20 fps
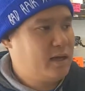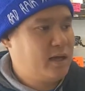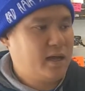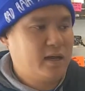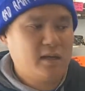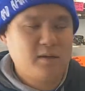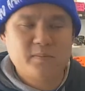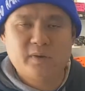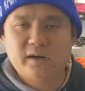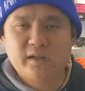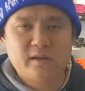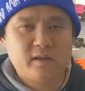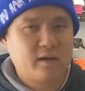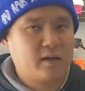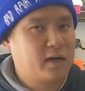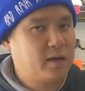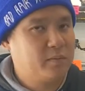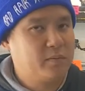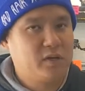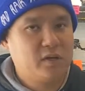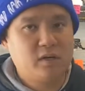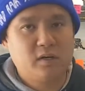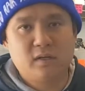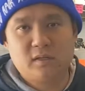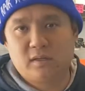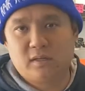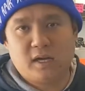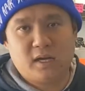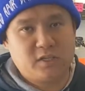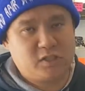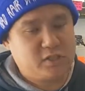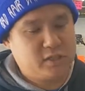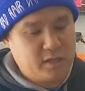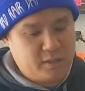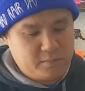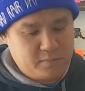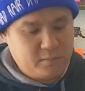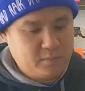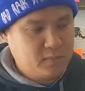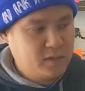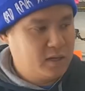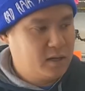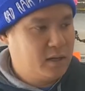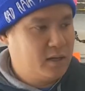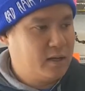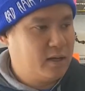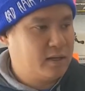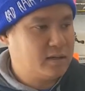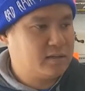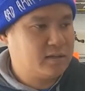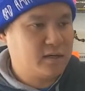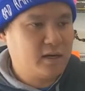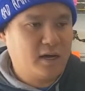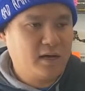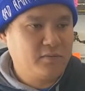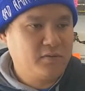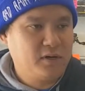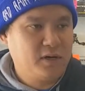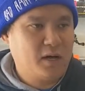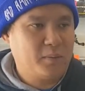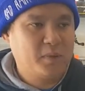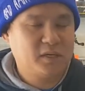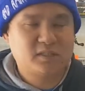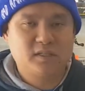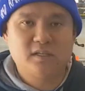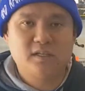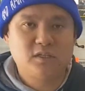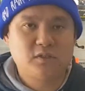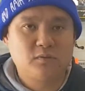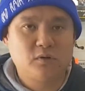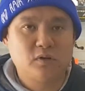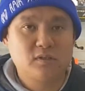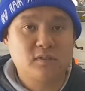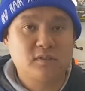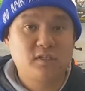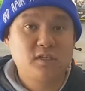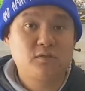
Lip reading: Anybody that come here, touch them and say, Ivan, how much are these rods?